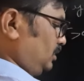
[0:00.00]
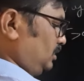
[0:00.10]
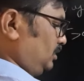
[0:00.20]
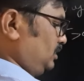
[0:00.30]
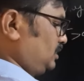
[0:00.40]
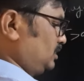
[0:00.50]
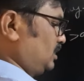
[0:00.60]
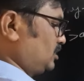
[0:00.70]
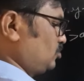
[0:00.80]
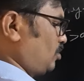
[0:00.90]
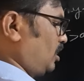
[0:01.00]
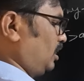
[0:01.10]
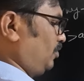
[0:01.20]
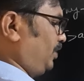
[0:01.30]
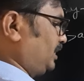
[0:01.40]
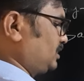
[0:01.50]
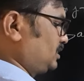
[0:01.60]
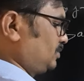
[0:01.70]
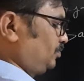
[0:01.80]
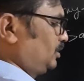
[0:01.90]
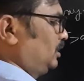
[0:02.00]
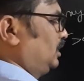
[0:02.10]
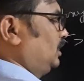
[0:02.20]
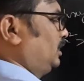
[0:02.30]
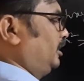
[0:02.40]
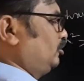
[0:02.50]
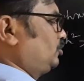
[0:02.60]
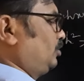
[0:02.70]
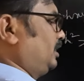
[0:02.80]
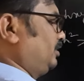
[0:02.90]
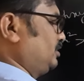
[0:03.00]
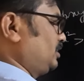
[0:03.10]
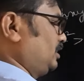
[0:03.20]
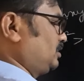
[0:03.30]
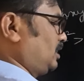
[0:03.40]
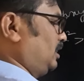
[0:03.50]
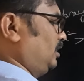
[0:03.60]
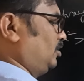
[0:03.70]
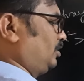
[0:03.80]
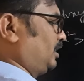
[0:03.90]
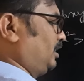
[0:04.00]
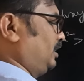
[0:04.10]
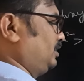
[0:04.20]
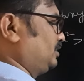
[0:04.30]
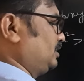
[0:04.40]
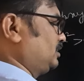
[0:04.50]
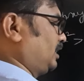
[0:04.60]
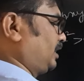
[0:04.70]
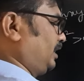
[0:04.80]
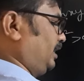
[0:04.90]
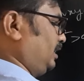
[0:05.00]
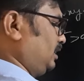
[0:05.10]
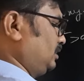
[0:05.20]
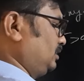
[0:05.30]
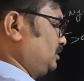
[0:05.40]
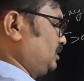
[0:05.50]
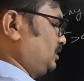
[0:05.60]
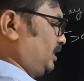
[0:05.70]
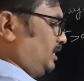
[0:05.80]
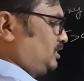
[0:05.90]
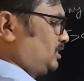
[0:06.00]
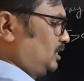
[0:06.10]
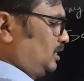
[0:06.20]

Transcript: this is the small of x. Now student, this is undoubtedly, this is the k, this is h.